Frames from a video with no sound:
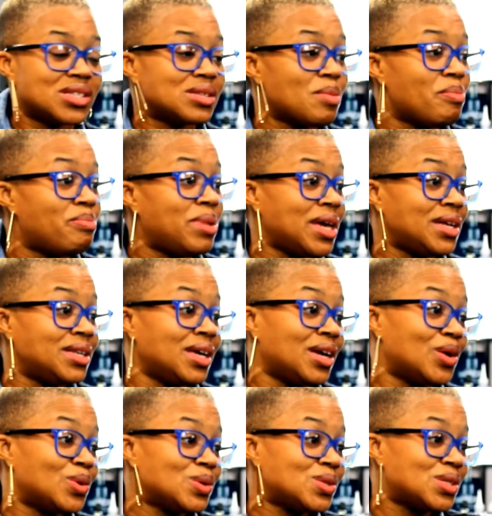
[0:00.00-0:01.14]
Exactly. It's a big
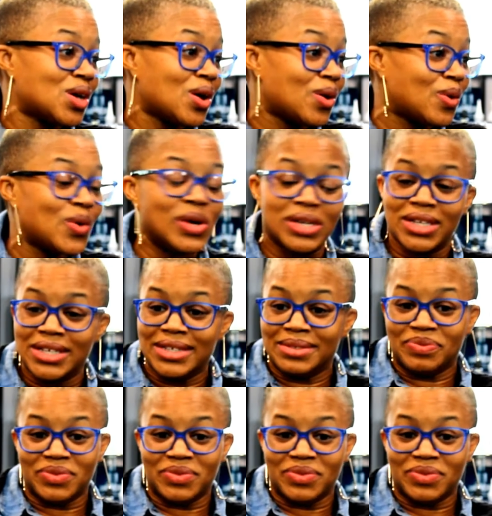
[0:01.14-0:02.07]
deal. It so is,